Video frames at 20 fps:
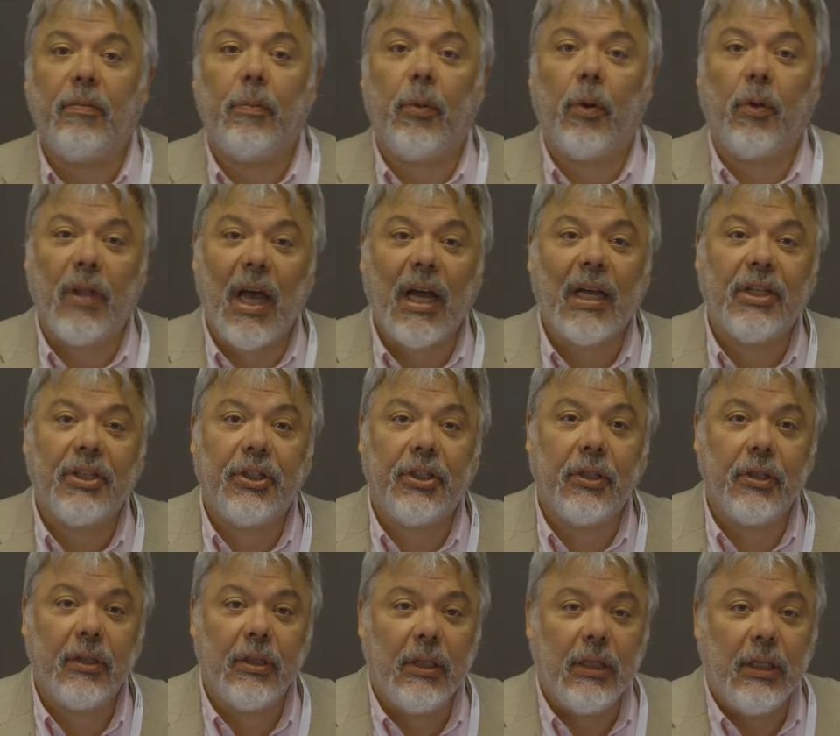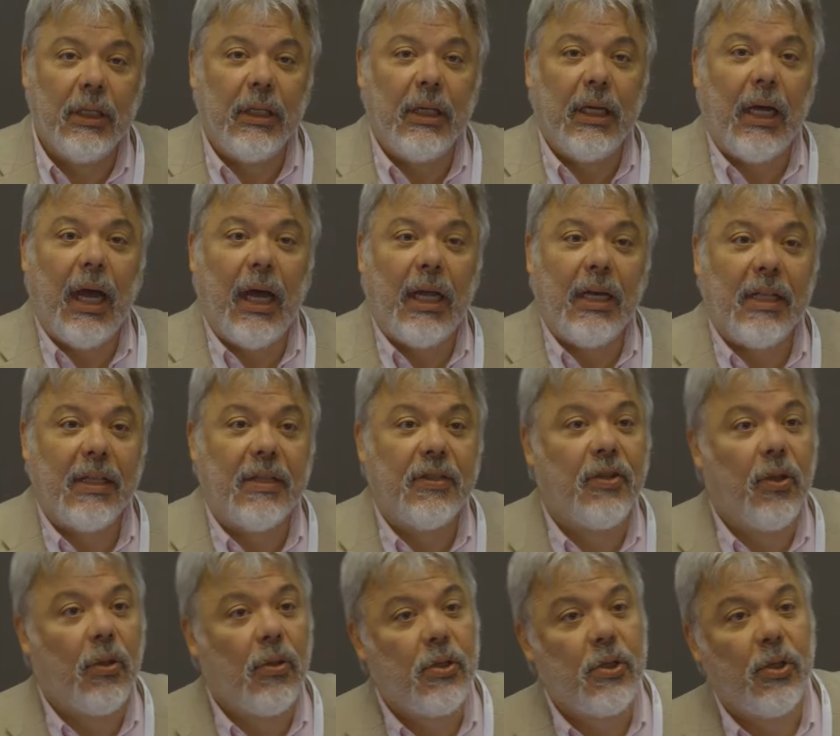production, and
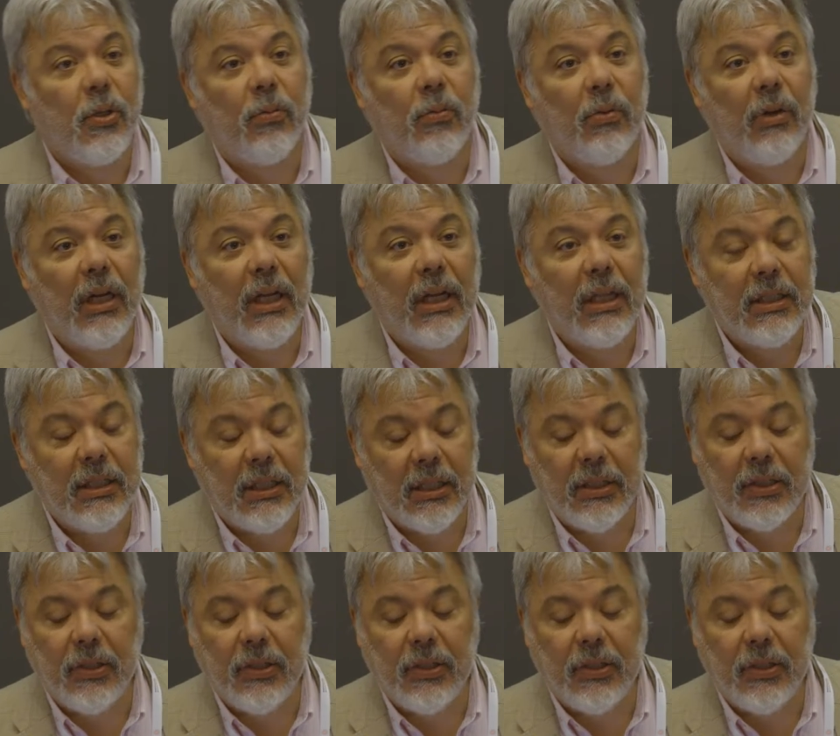it's also related